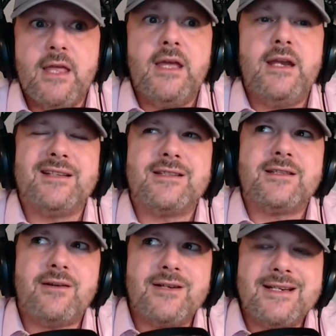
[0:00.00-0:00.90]
In a
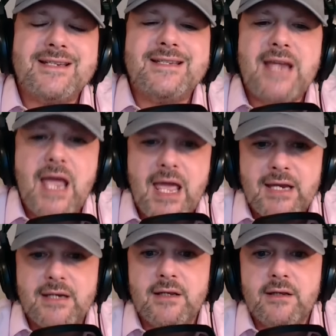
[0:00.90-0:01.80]
start
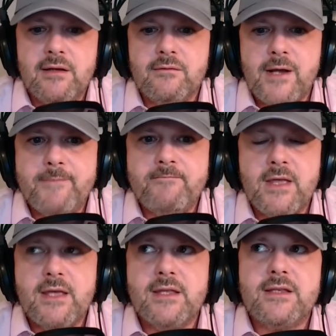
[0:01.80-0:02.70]
10, right?
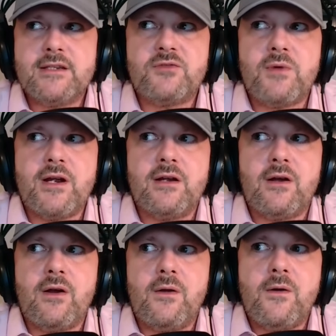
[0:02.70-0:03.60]
This is
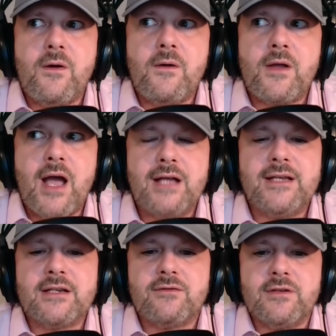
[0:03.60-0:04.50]
where
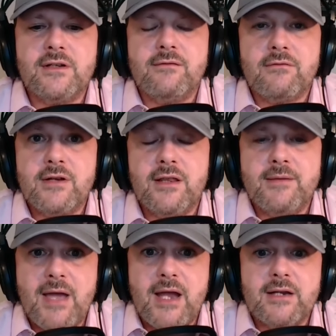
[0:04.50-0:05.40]
context really, really
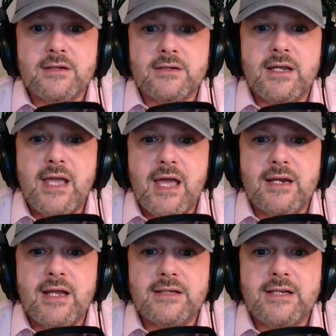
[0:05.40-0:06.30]
matters.
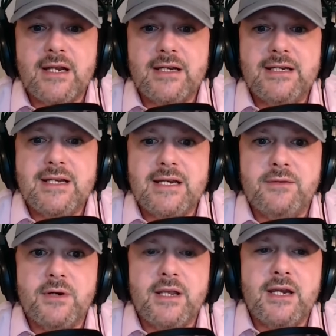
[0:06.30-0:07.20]
Again, I said I
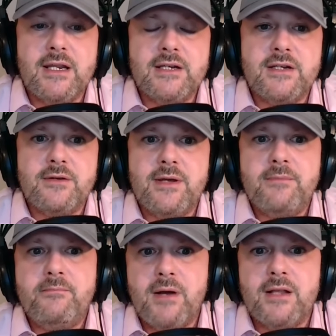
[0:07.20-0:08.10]
didn't want to get into
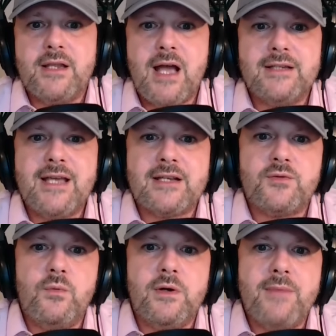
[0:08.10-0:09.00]
it, but
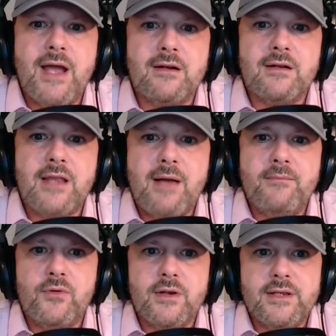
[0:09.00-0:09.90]
context will matter a lot
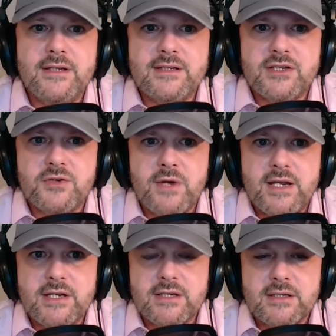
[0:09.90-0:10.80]
more in these
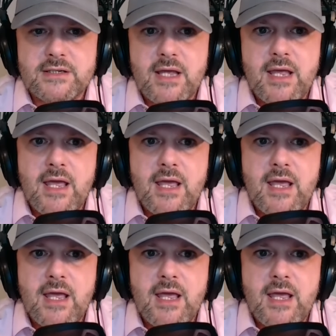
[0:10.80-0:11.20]
situations.